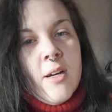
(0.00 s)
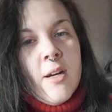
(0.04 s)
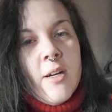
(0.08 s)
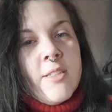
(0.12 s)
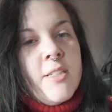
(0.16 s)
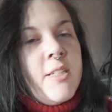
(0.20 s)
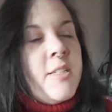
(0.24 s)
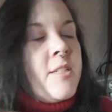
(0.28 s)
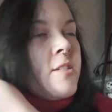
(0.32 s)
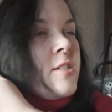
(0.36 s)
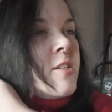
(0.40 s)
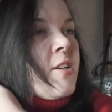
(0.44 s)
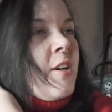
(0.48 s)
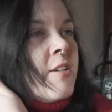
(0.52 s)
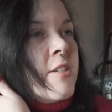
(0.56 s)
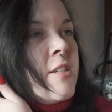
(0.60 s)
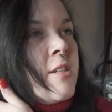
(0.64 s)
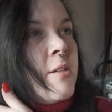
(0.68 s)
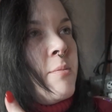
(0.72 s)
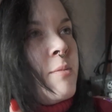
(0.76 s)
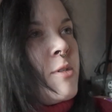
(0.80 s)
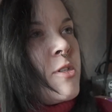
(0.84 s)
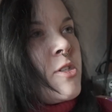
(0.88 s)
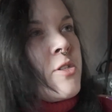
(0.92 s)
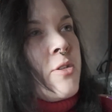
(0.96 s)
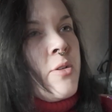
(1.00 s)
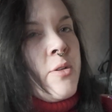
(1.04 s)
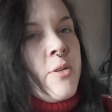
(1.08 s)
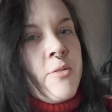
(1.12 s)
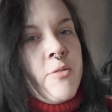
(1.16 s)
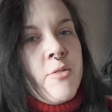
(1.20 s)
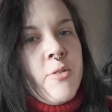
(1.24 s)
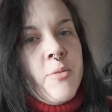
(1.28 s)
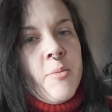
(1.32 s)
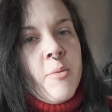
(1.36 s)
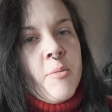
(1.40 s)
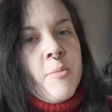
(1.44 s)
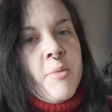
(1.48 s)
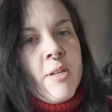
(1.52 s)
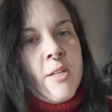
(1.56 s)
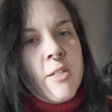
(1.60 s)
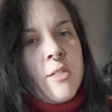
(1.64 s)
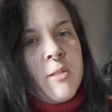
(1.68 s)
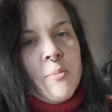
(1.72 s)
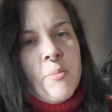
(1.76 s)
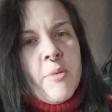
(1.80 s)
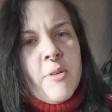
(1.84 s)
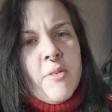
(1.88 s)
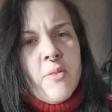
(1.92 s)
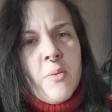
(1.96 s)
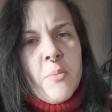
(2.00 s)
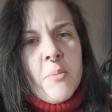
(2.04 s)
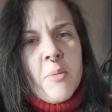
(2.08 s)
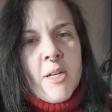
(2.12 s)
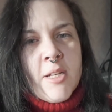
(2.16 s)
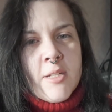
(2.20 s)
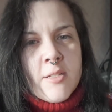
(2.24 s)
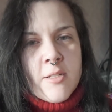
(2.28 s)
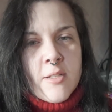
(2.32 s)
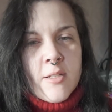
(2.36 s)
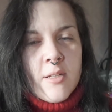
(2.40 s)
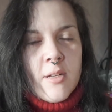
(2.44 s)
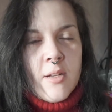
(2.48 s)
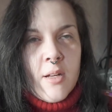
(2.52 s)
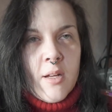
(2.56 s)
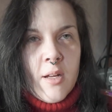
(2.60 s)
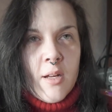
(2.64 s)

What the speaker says: I need to tidy up my sewing room a bit. It's a bit of a mess.